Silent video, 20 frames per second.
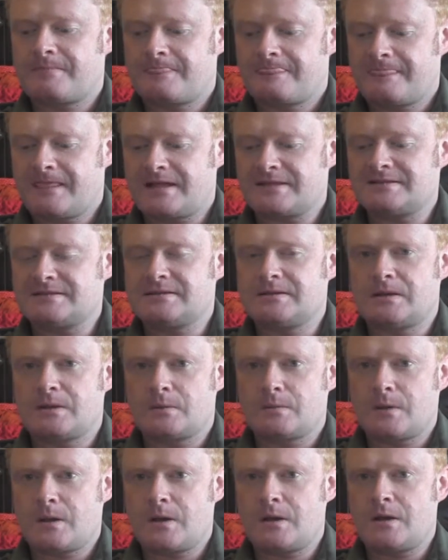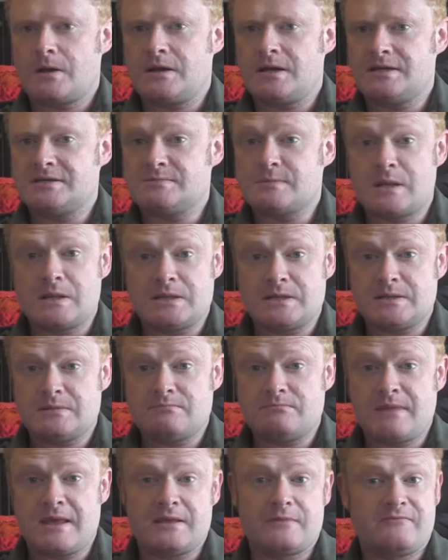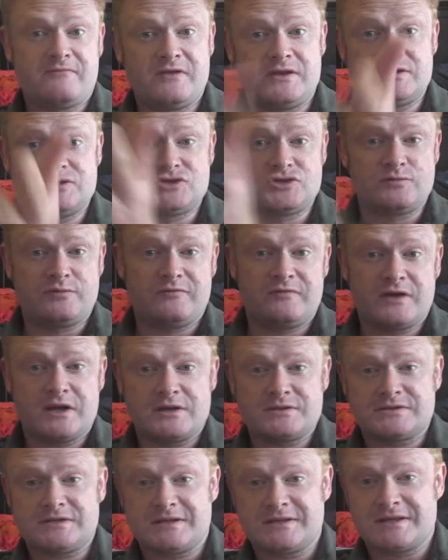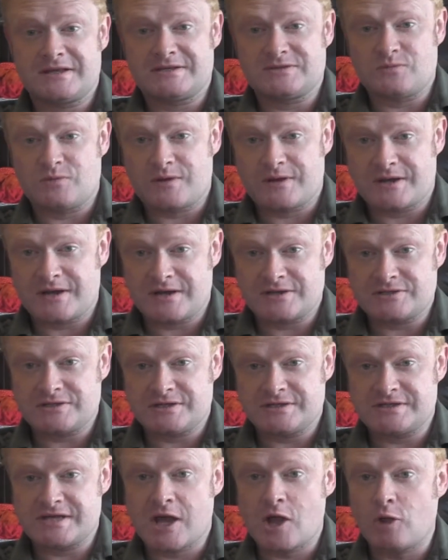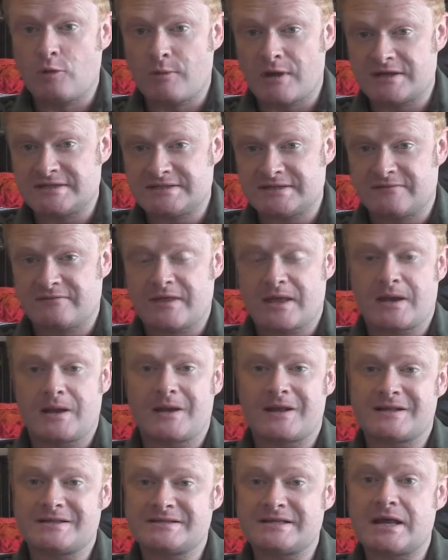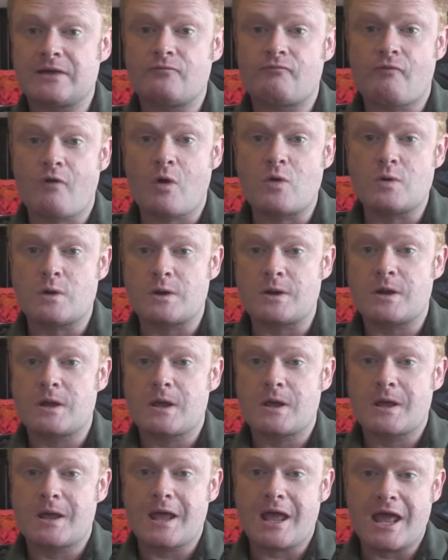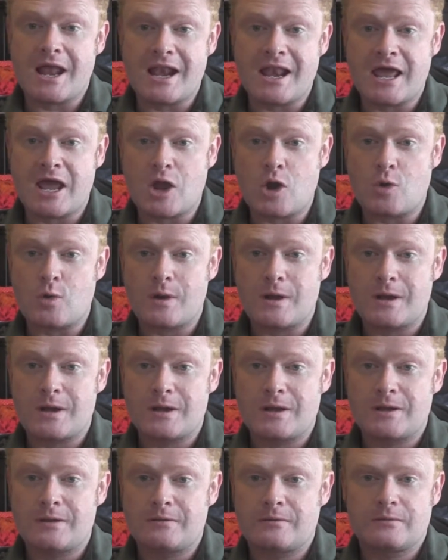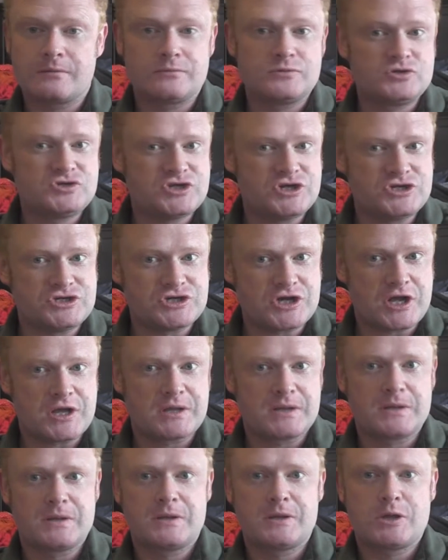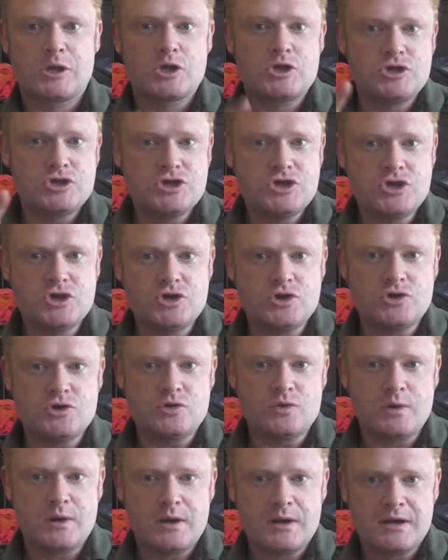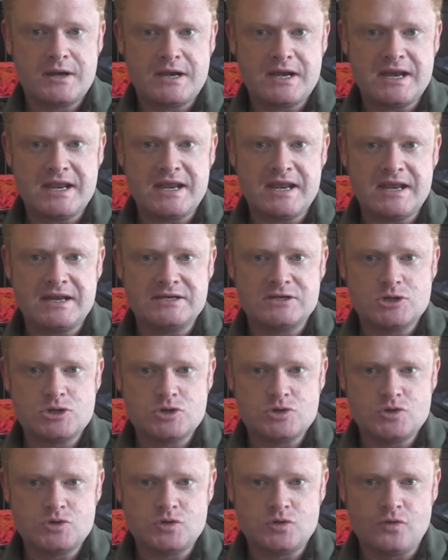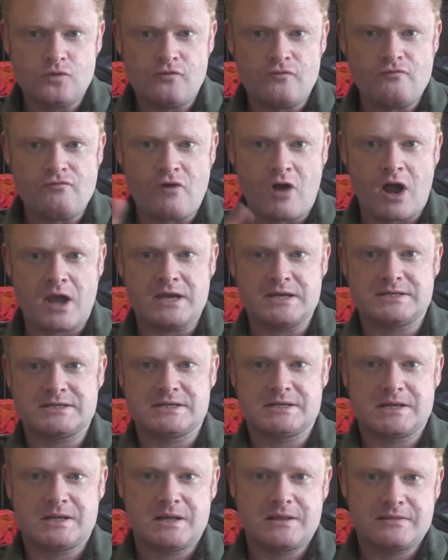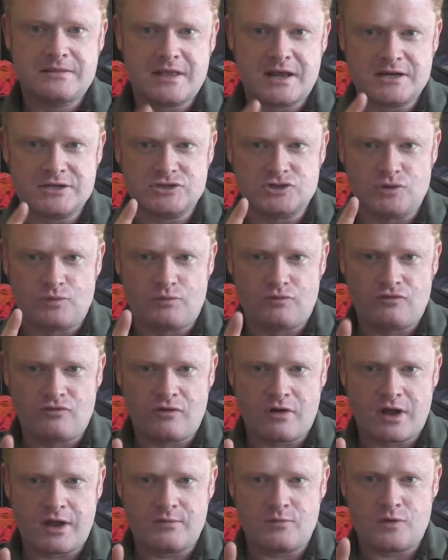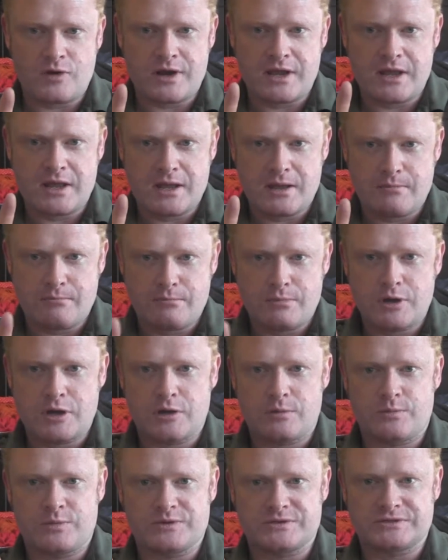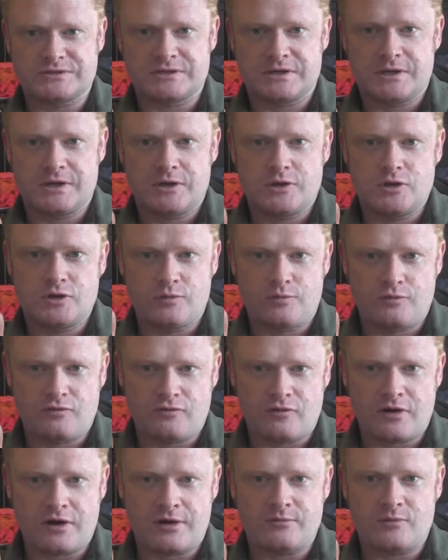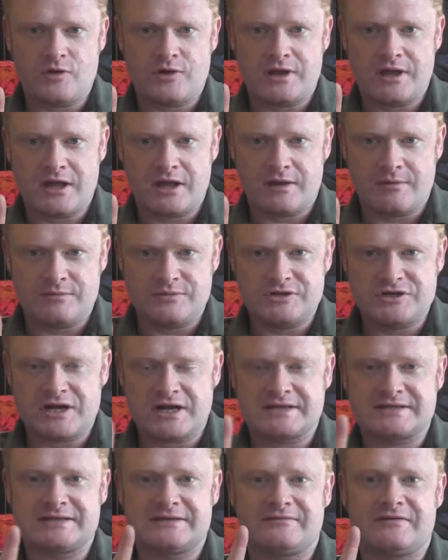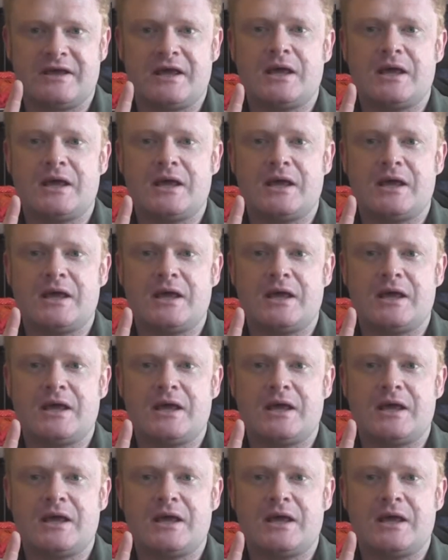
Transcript: That's the thing. And I need to make stupid videos like this where I can actually tell myself that. I can say, Roland, hello, Ginger, you need to write. That is your primary purpose, your primary objective.